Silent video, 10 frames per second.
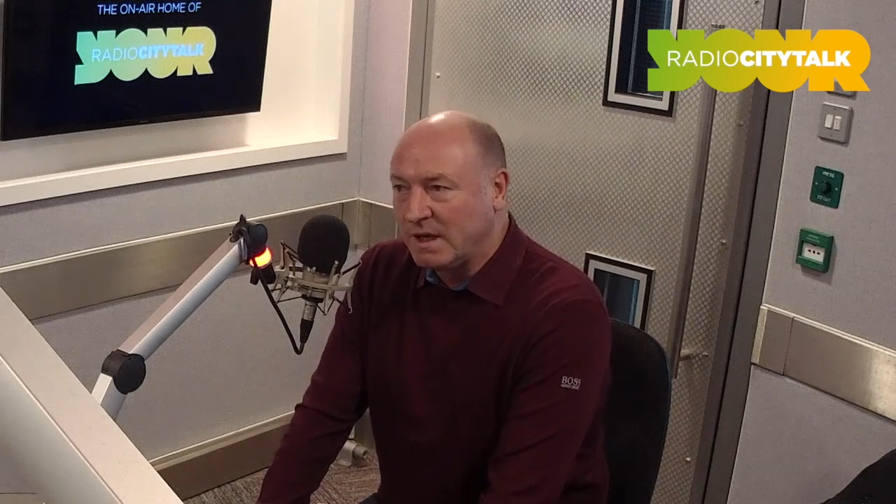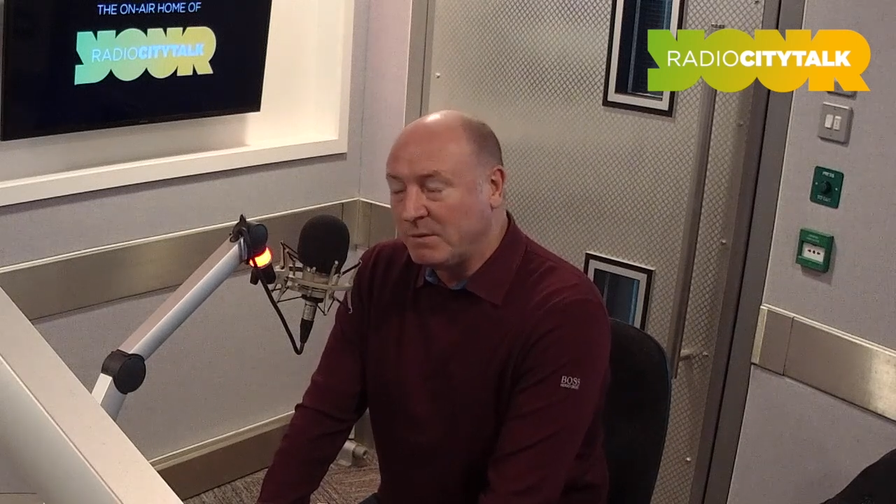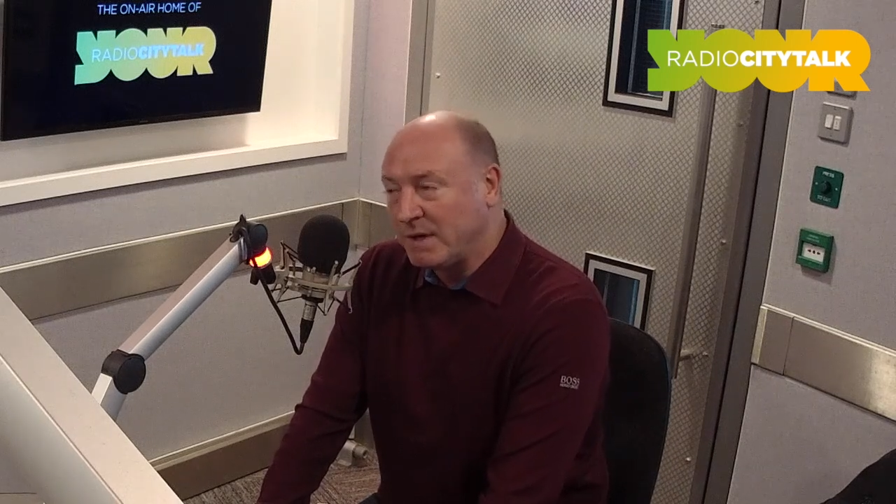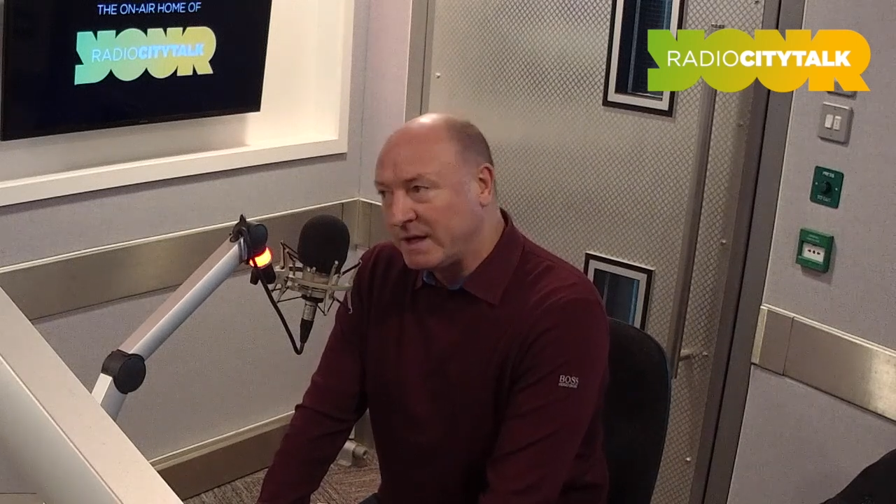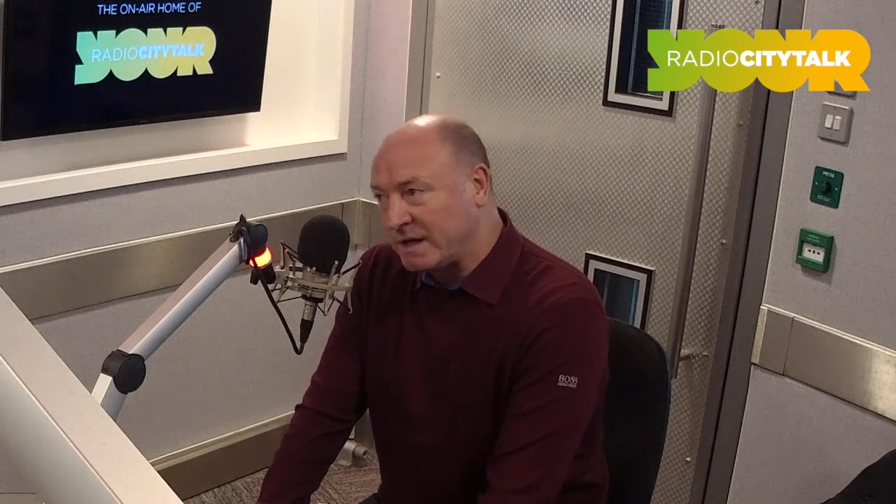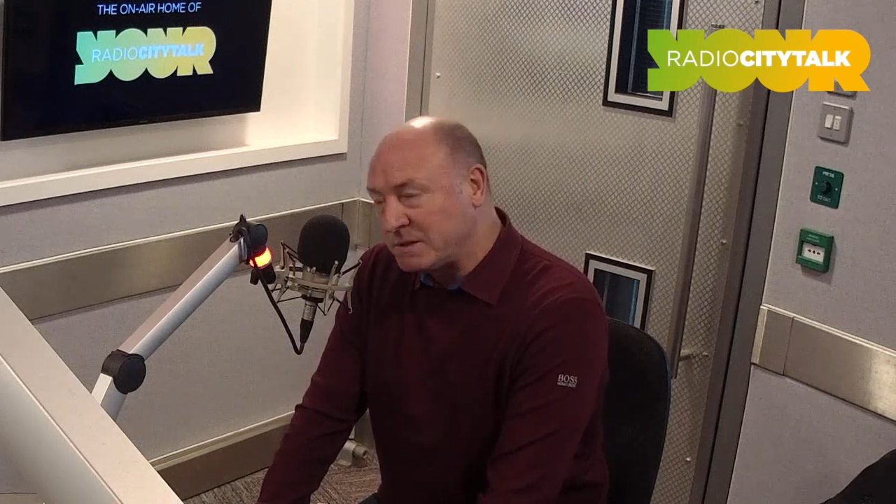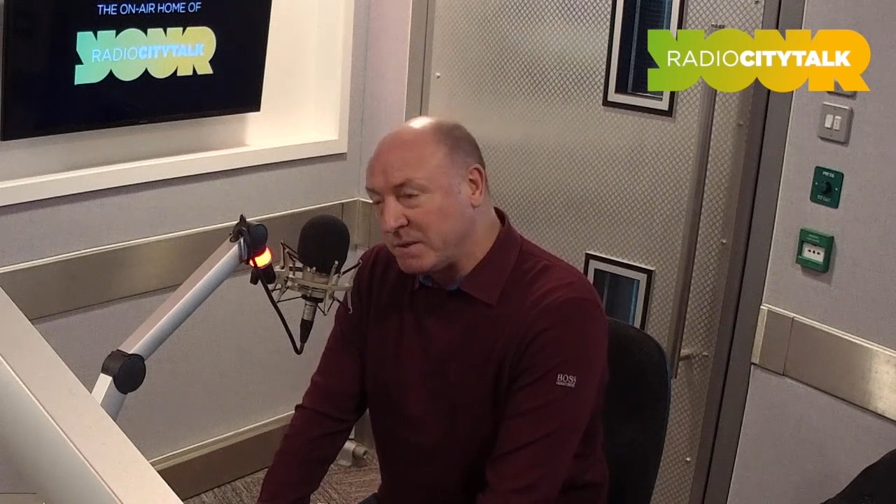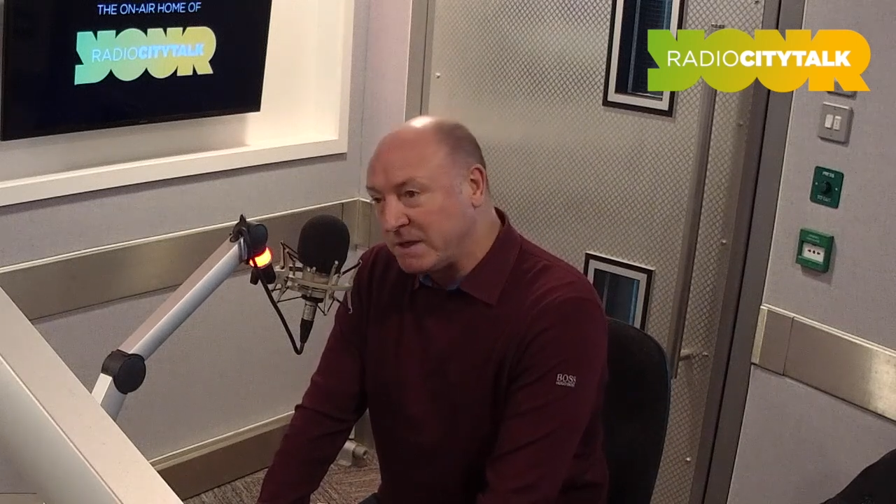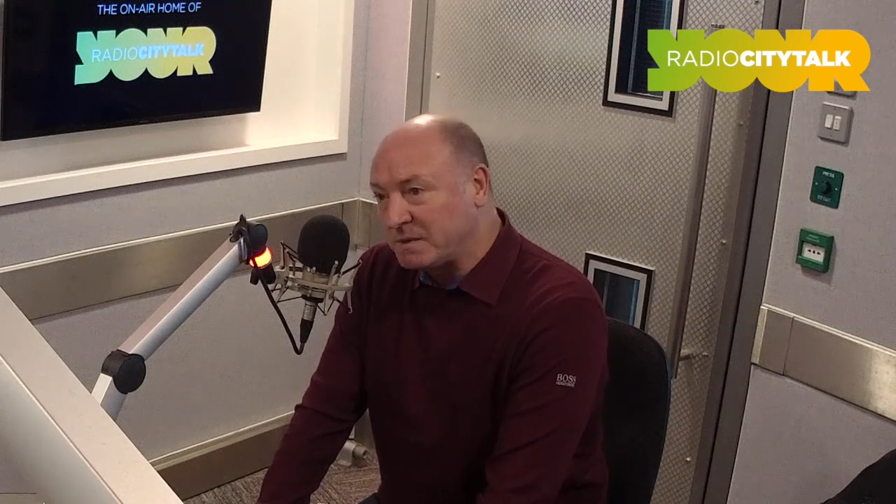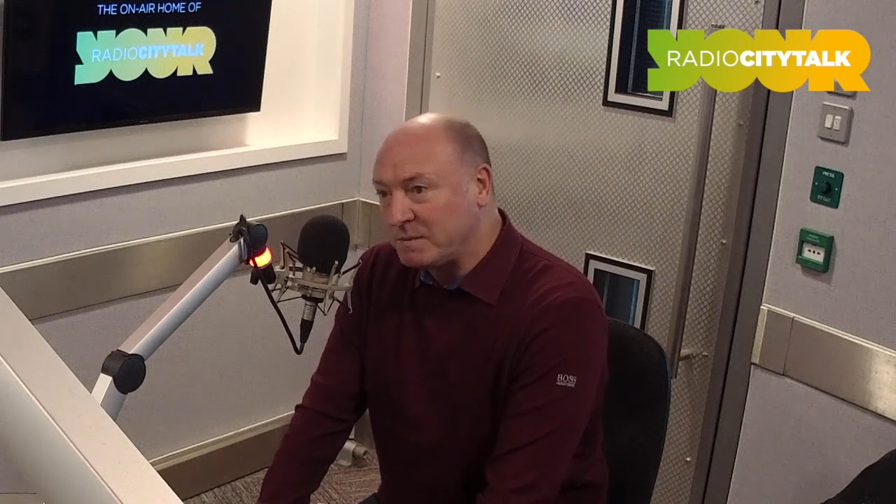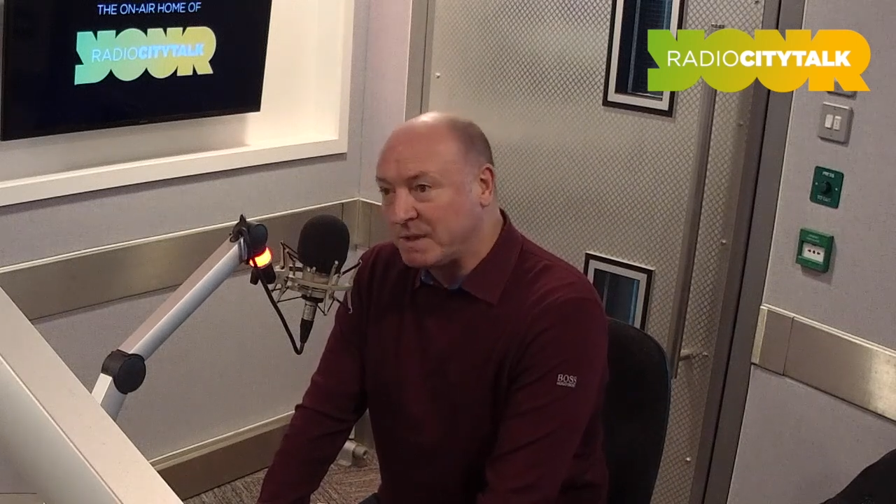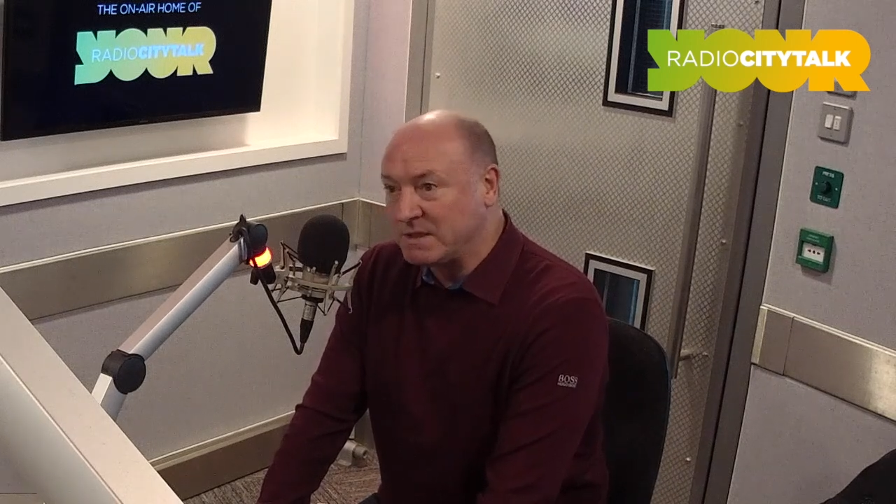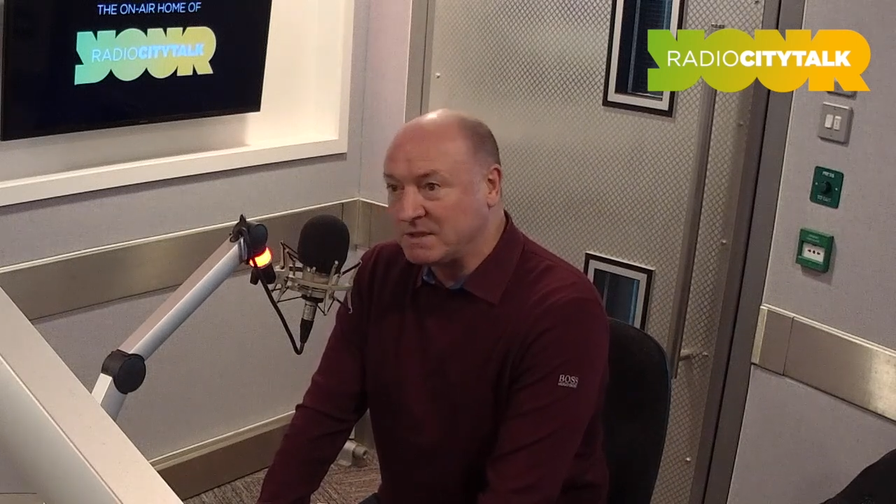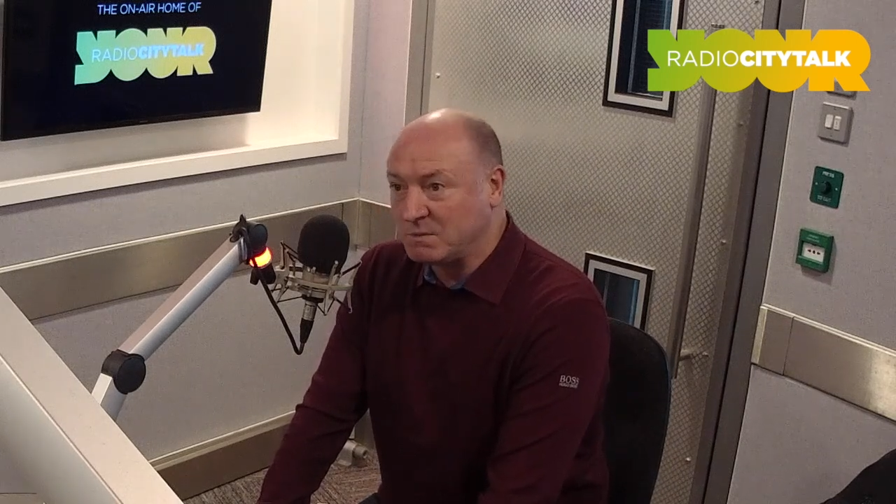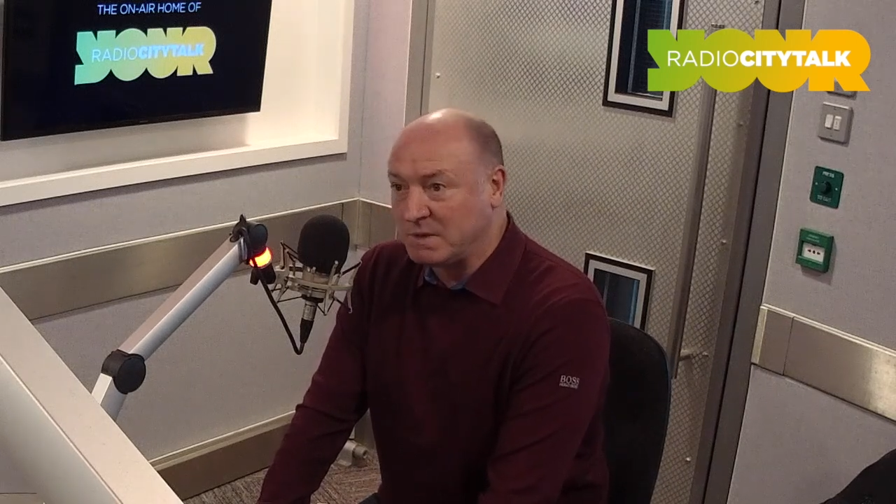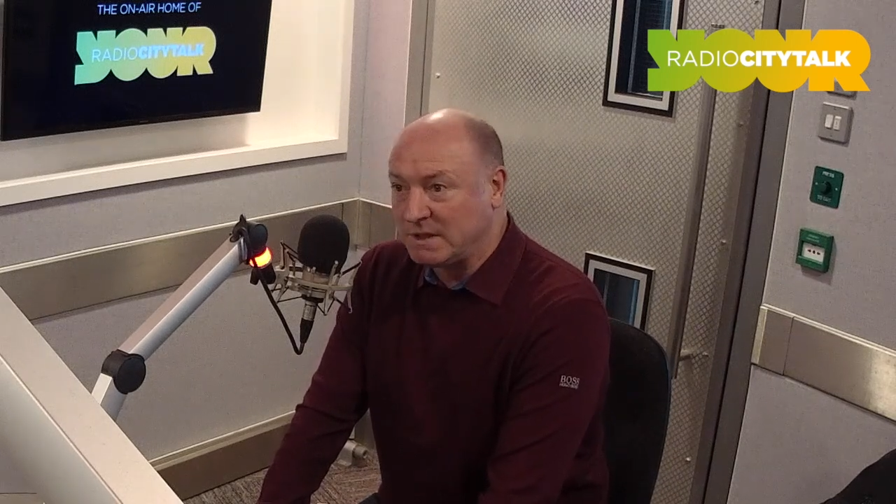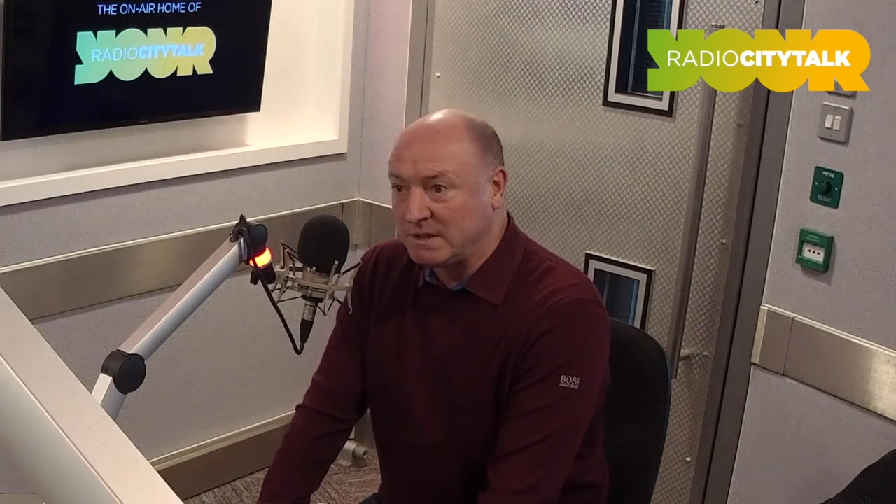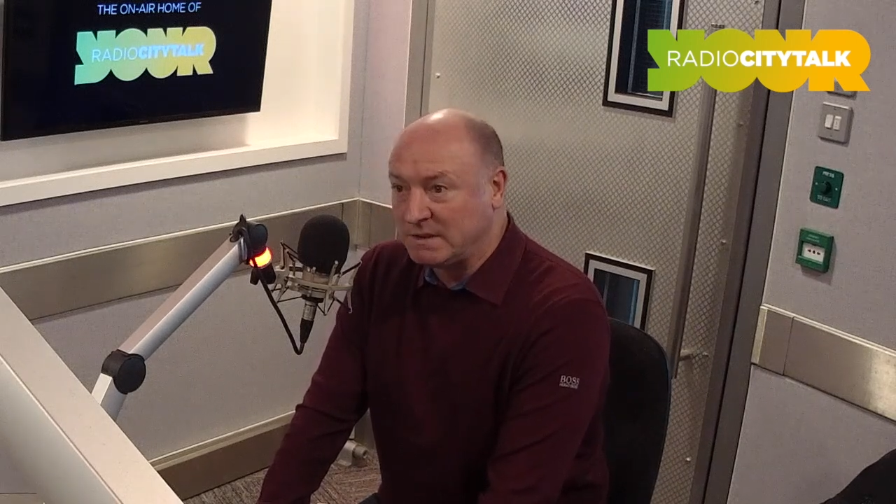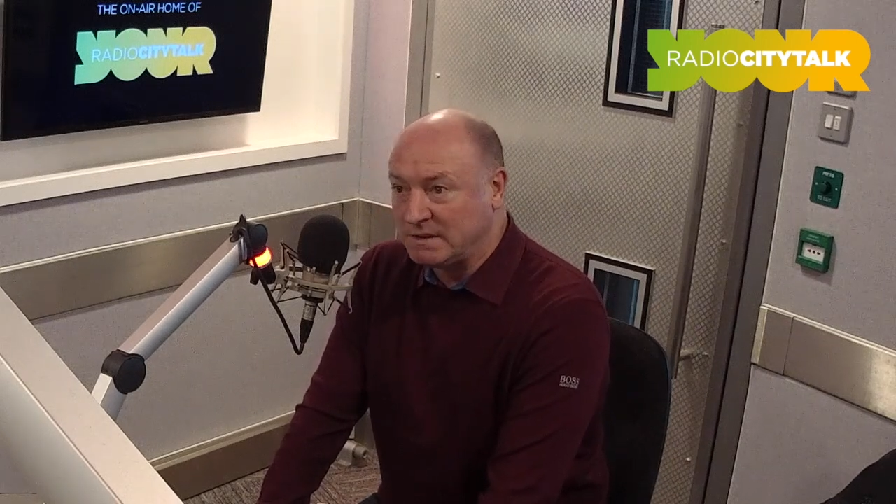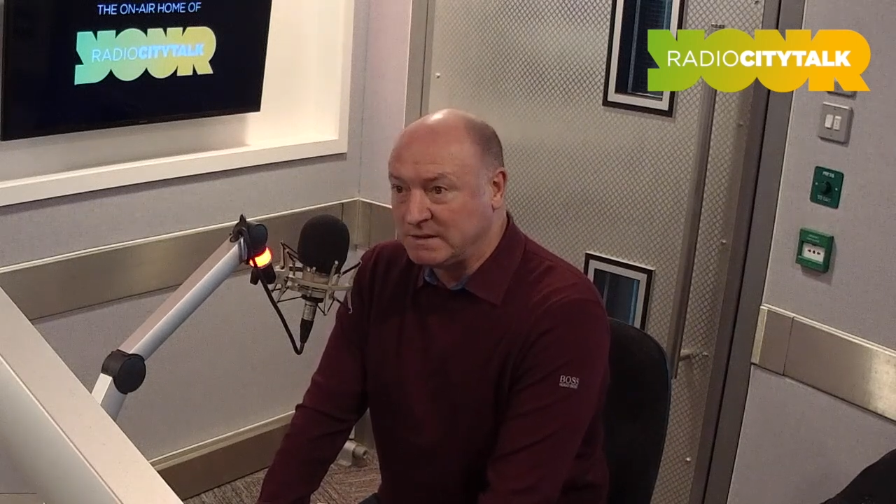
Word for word: and we had experienced players as well,